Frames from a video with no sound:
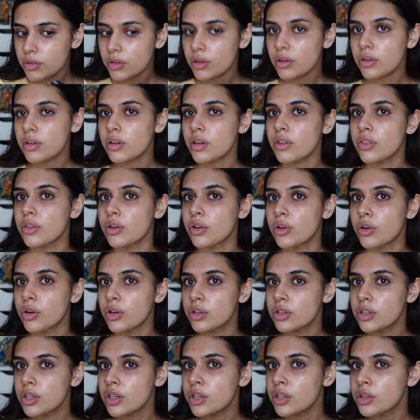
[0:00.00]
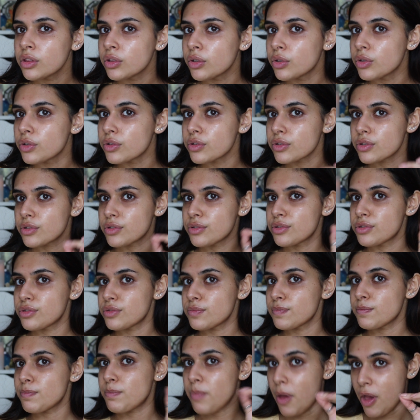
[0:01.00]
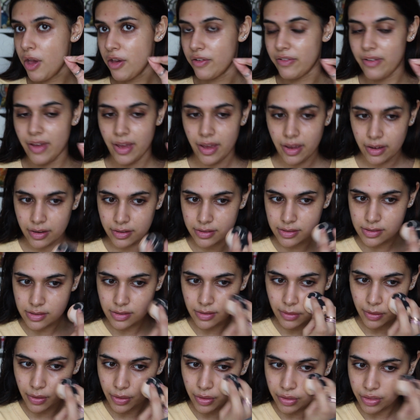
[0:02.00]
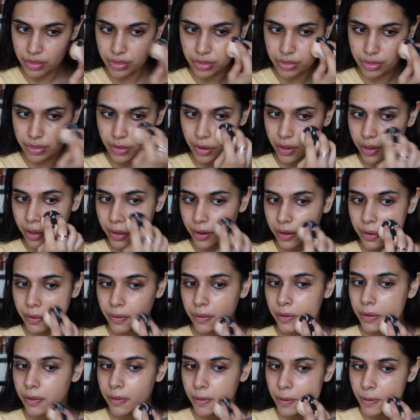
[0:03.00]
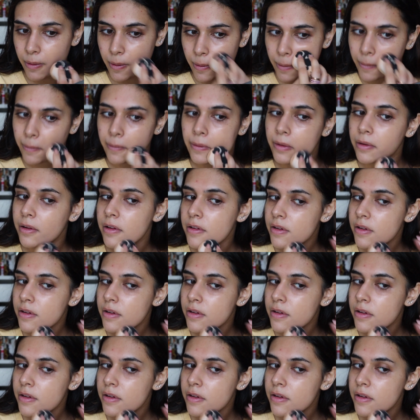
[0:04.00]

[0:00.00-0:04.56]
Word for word: Okay, the colour looks perfect. Thank God.